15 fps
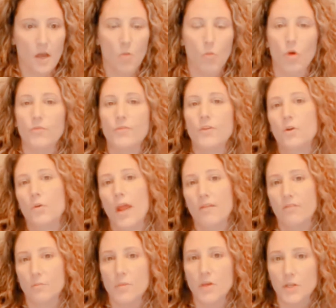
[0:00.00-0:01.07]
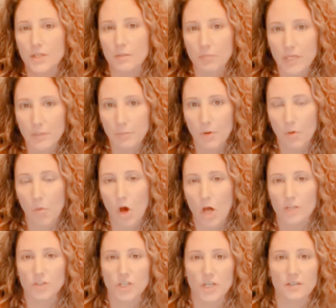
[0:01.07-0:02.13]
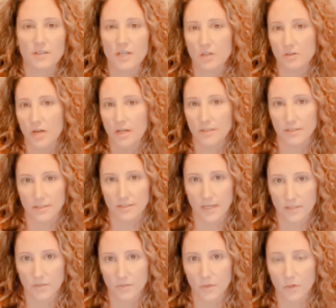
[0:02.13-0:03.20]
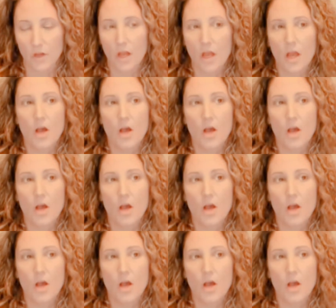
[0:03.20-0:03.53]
well, if you don't have a million people watching, then you're not successful.